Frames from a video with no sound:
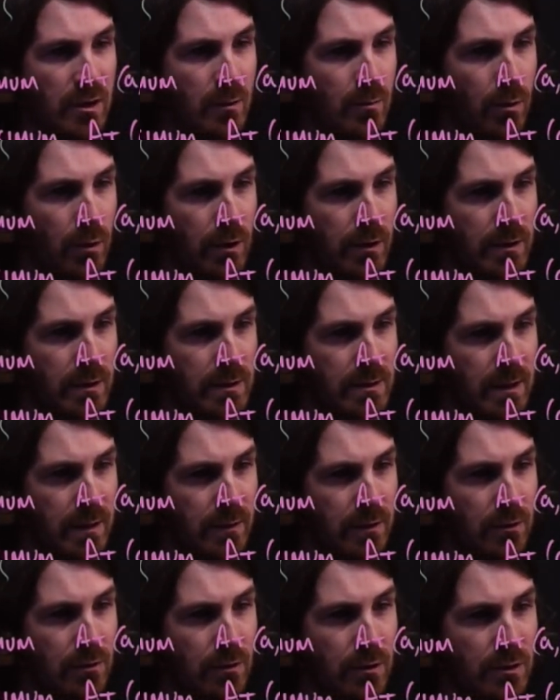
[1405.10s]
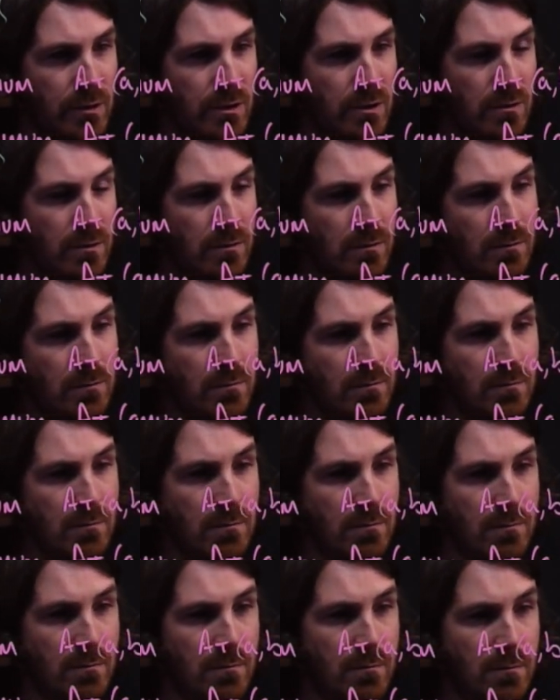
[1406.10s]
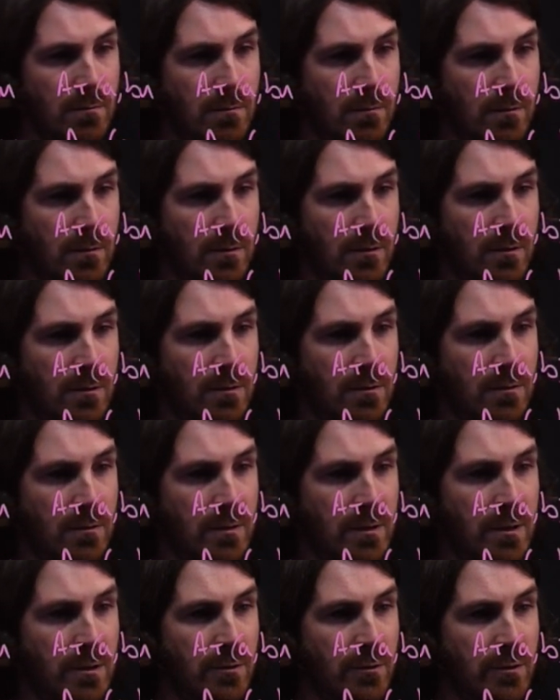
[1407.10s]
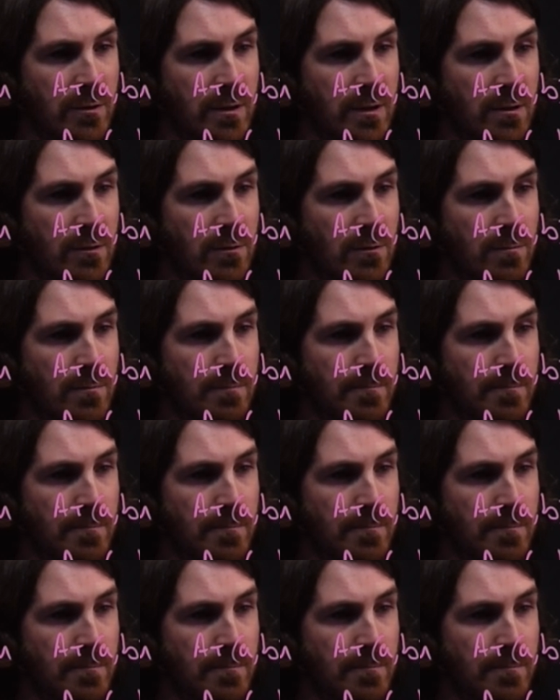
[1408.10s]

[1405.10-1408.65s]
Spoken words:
point is at the origin, 0, 0.